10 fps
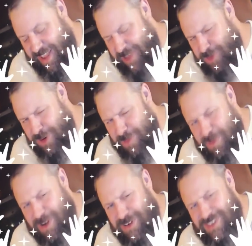Oh, but
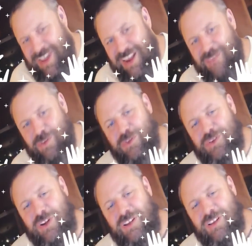you're not a
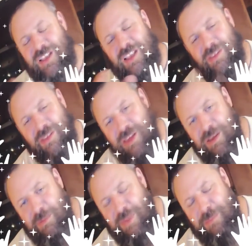doctor.
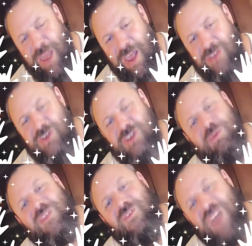So you can't
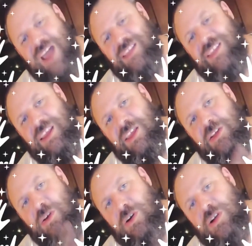offer any
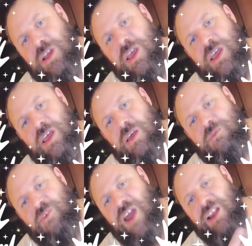advice
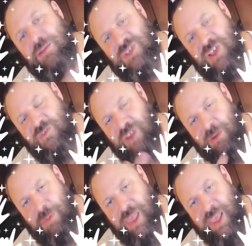without getting
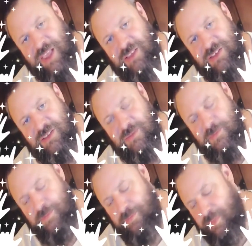sued.
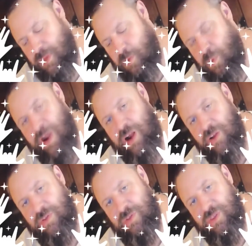
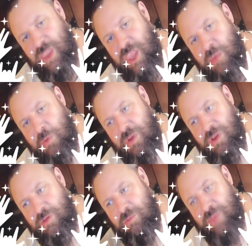See,
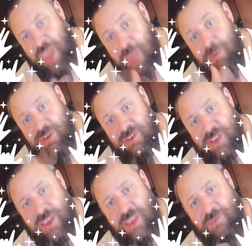if you're not a
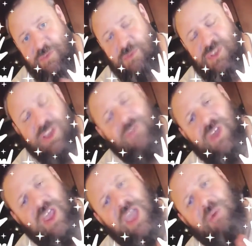doctor,
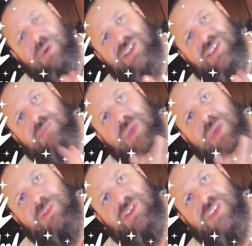you can
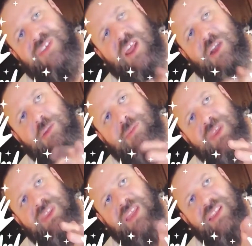offer
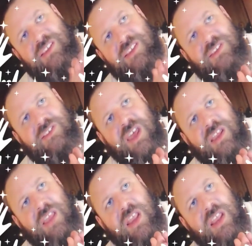advice and you
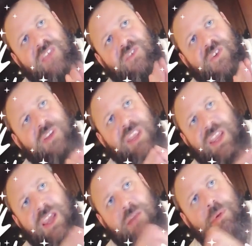won't get in any
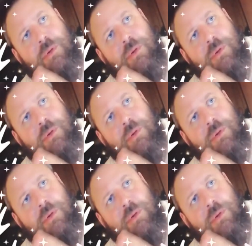trouble.